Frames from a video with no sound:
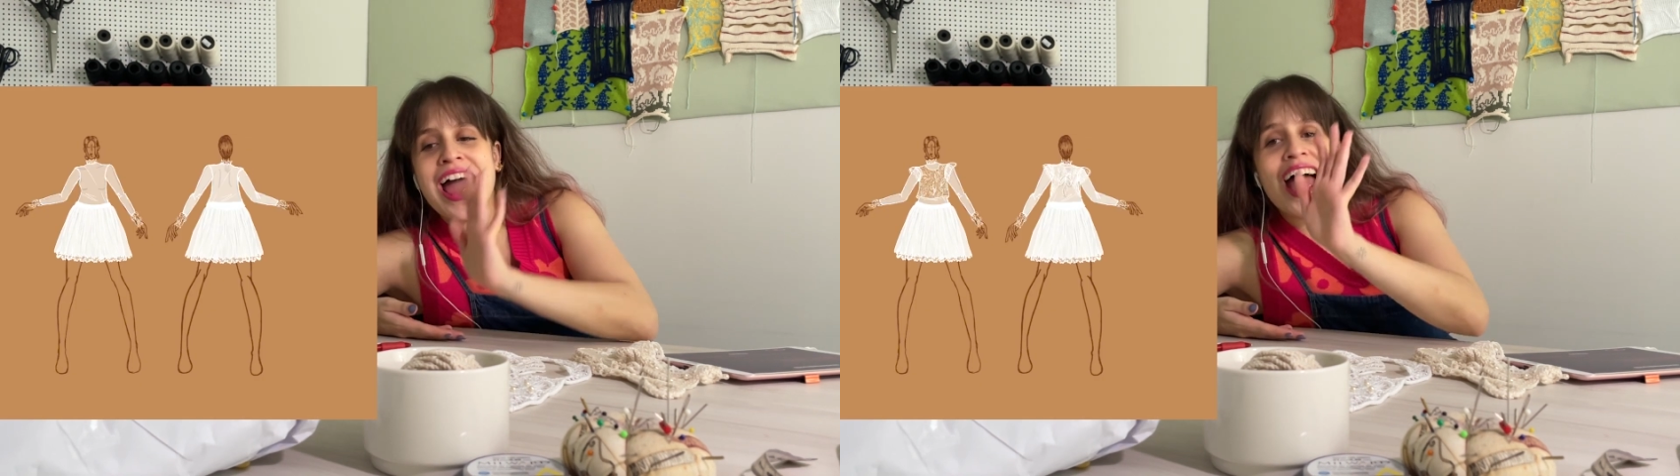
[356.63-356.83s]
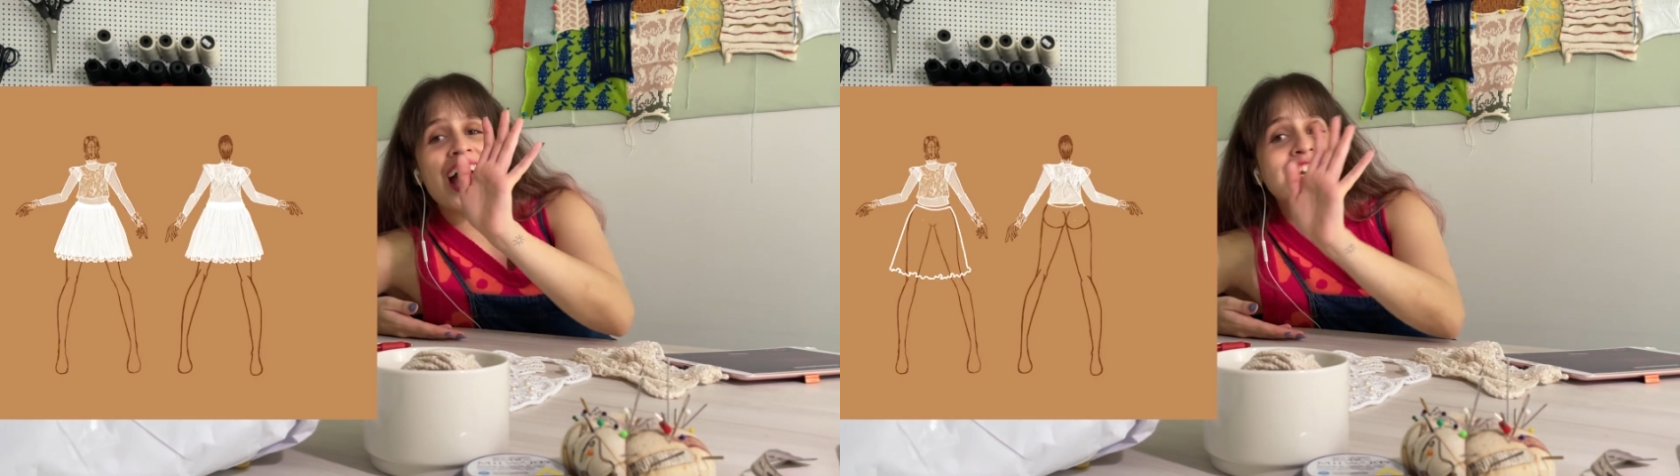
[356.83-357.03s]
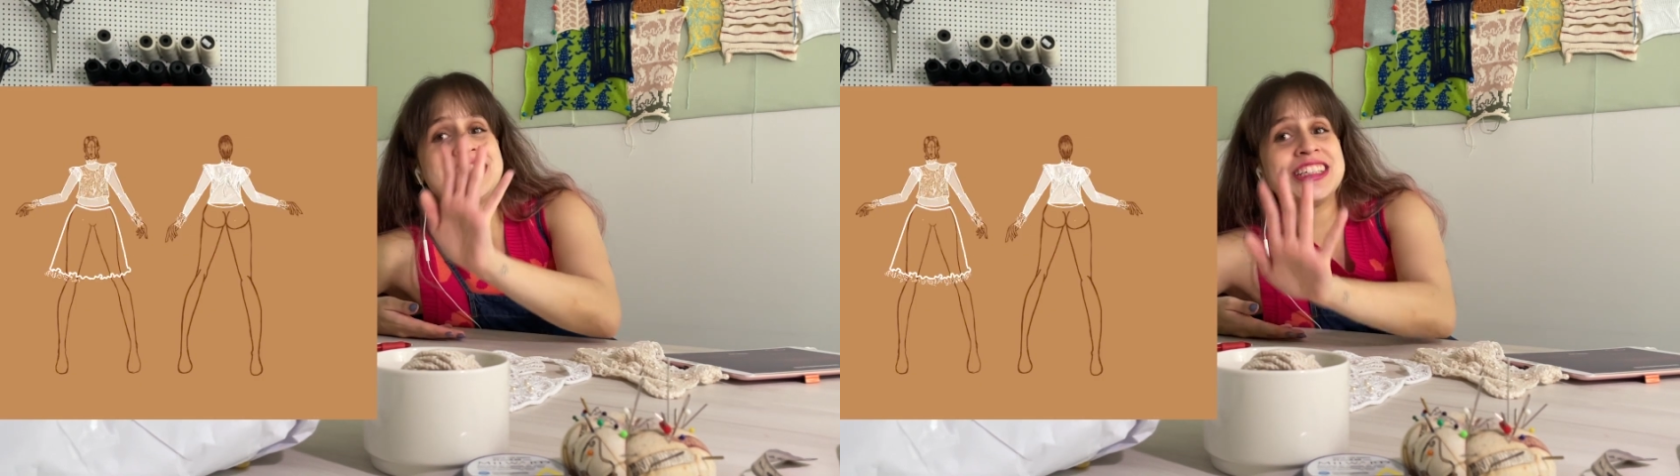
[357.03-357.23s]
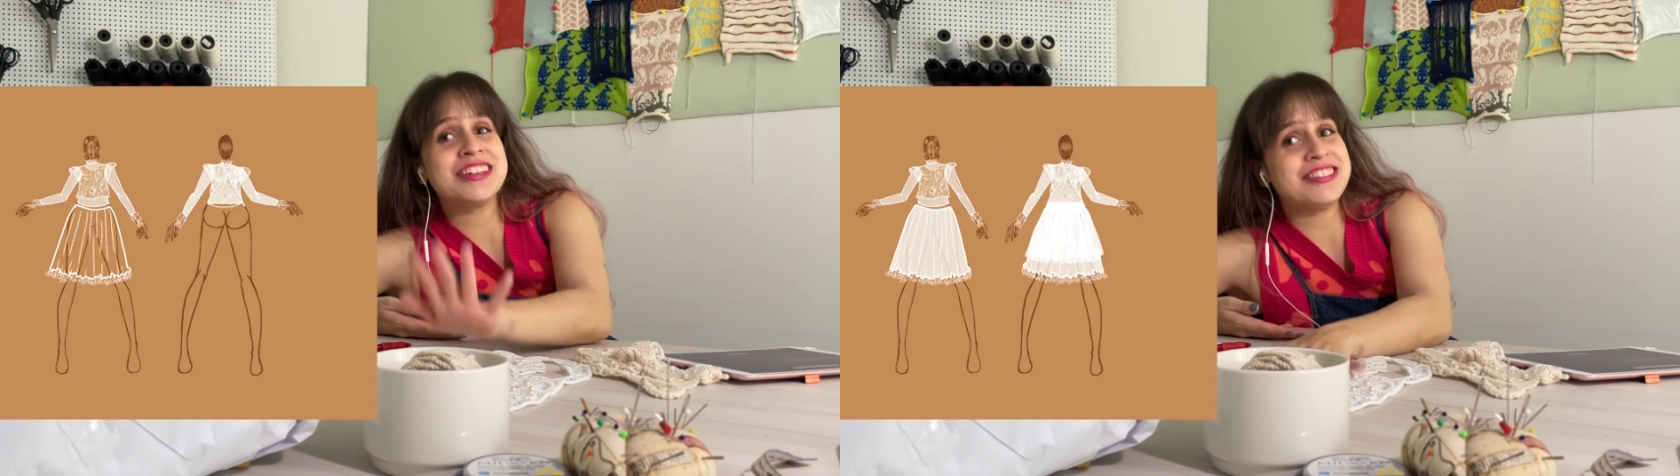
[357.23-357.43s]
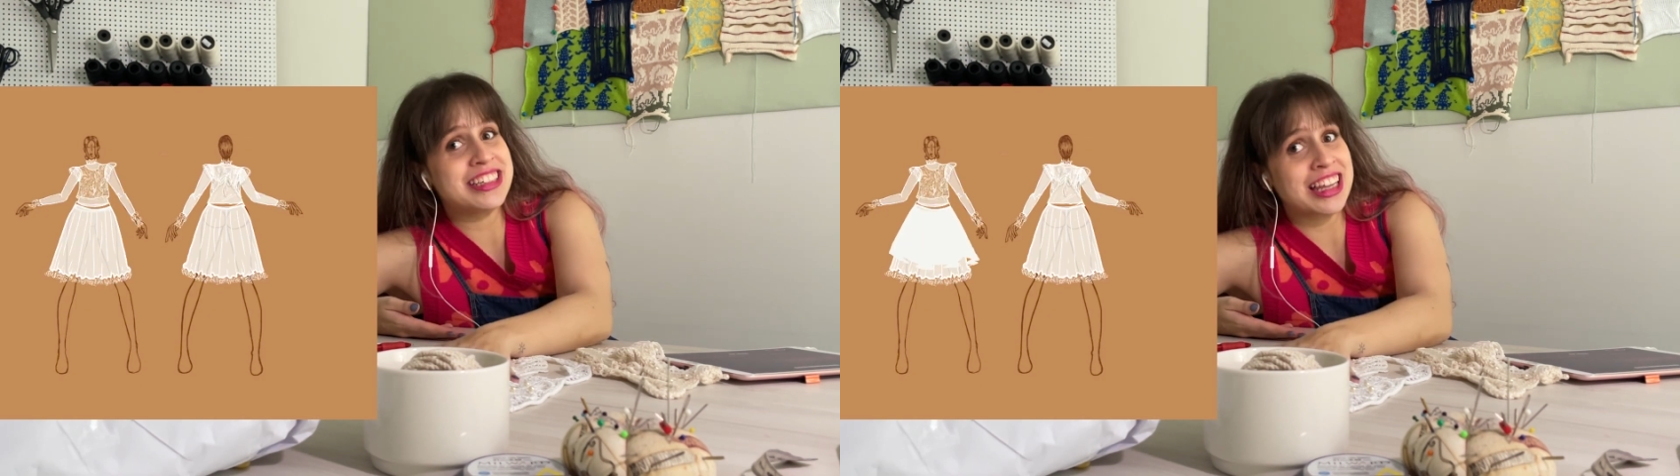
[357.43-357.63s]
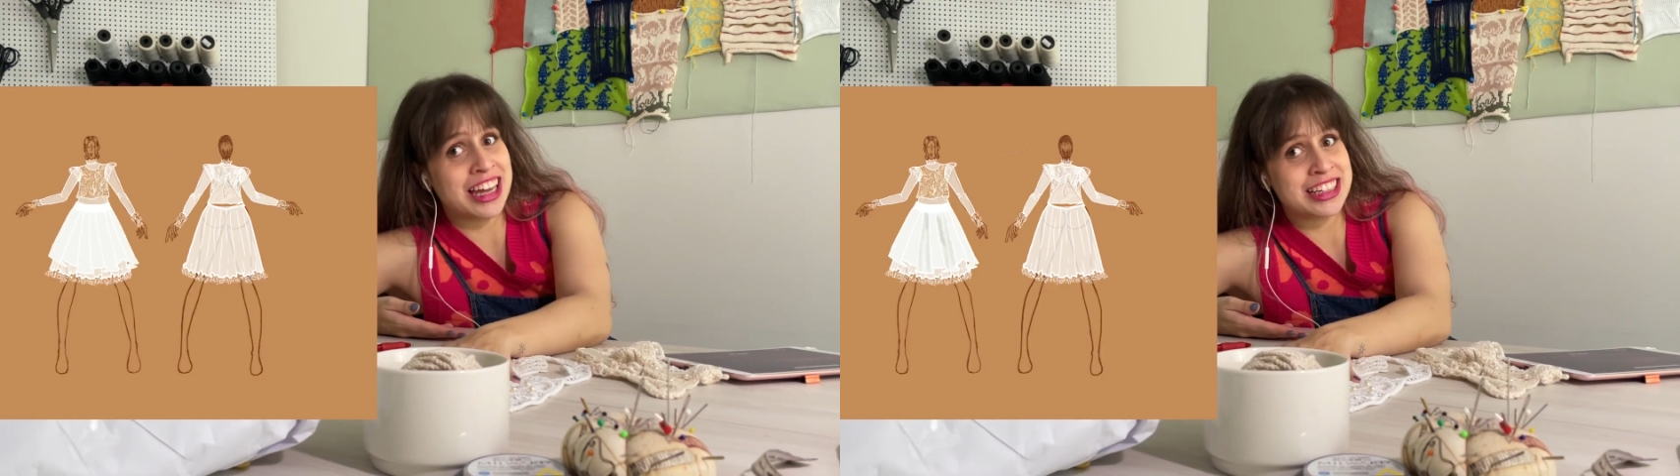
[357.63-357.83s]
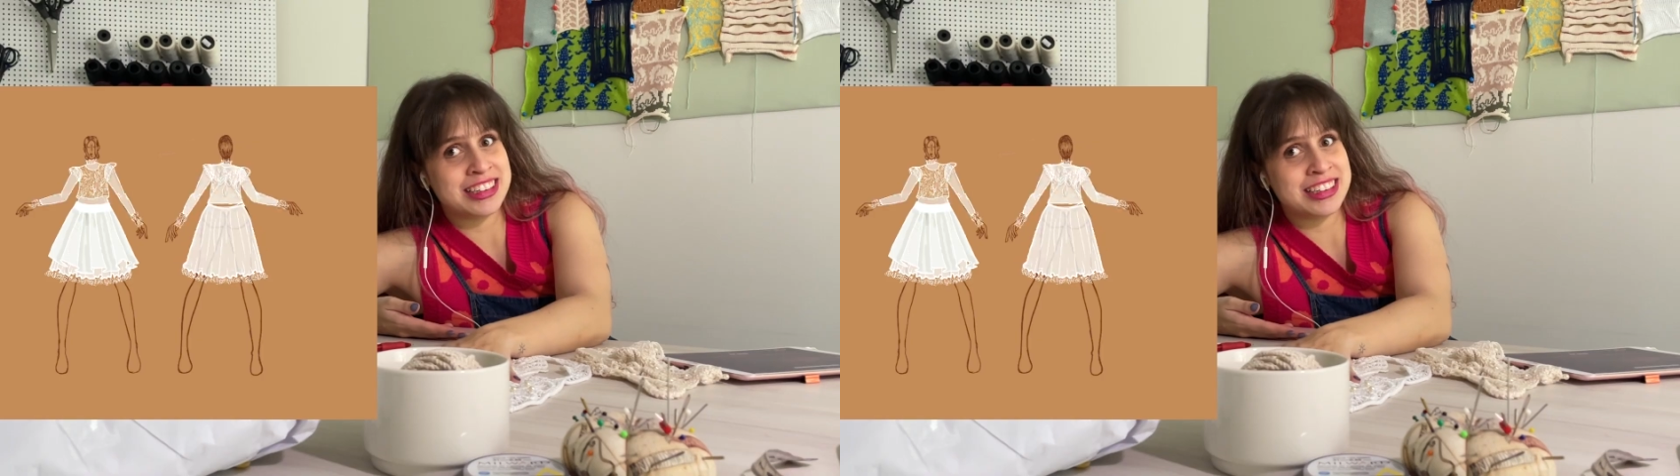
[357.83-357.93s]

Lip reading: and she really liked